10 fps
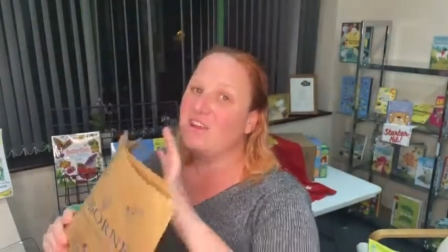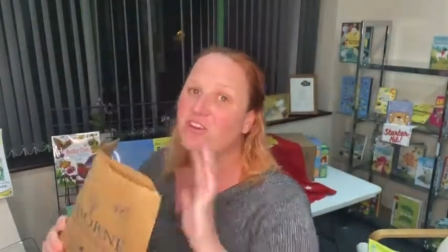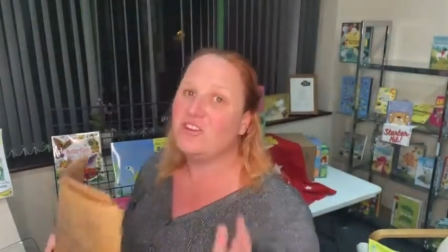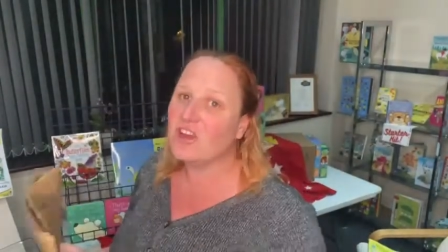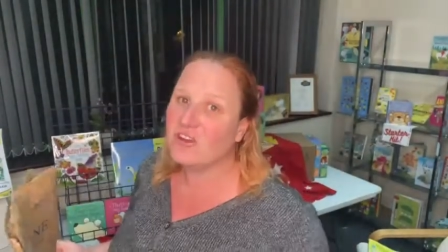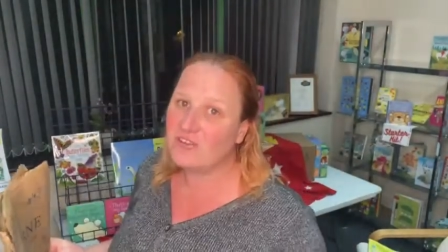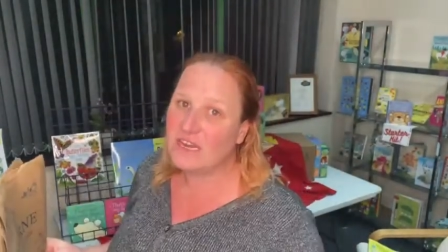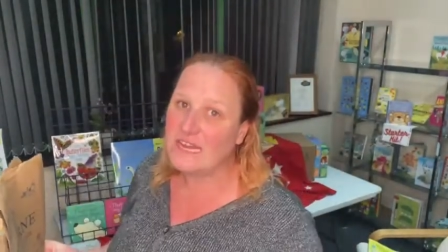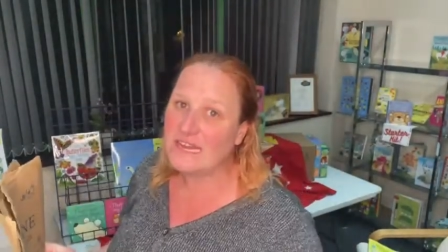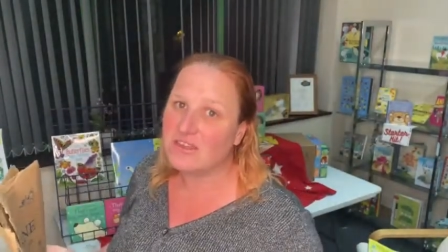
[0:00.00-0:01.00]
you don't
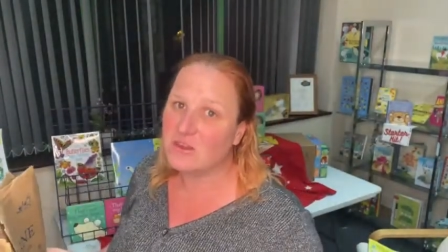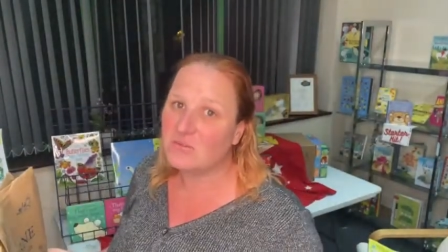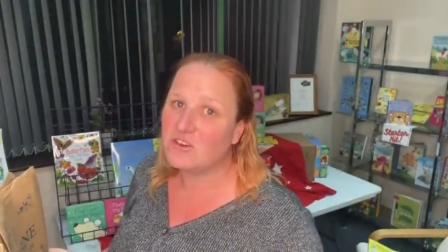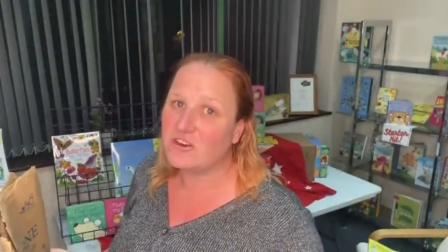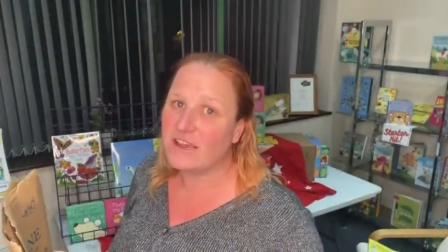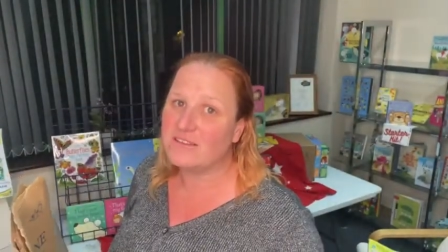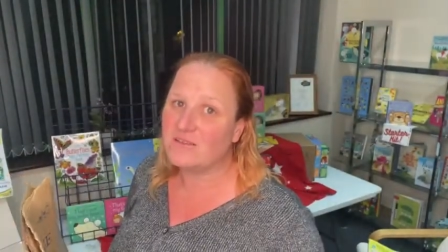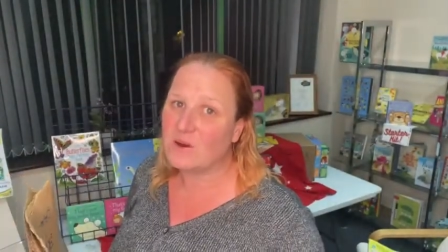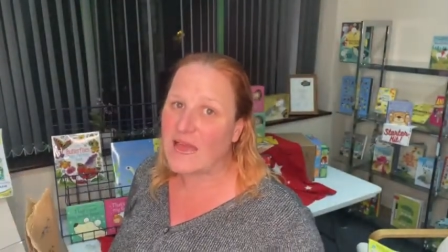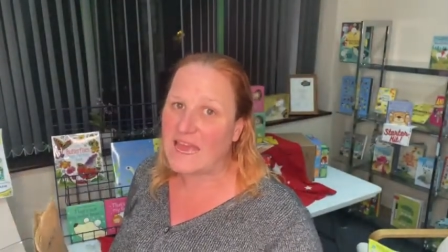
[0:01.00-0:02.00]
need them straight
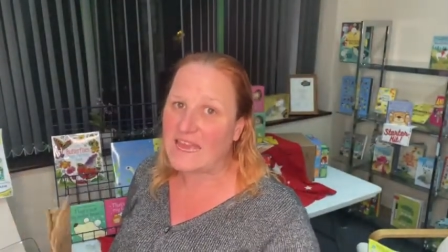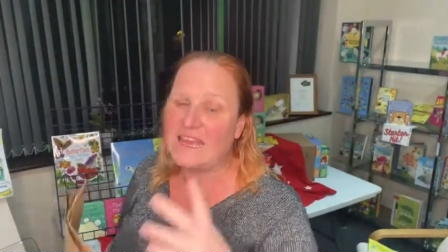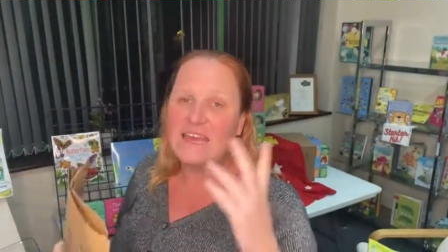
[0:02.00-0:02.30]
away.